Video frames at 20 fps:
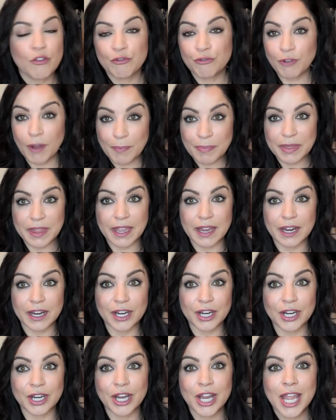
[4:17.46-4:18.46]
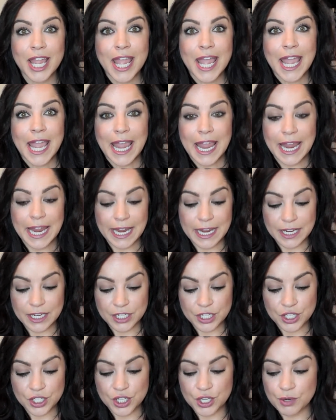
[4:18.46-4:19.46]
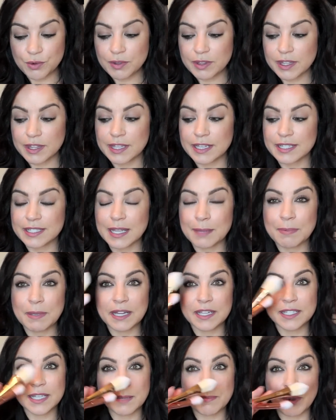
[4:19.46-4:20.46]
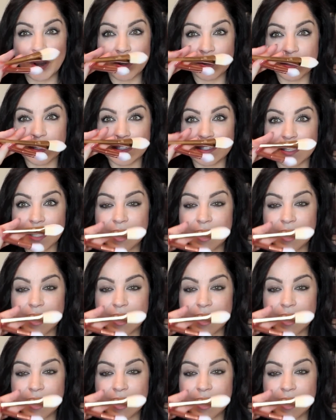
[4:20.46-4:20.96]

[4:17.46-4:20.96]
from there, and two of the things I picked up are these.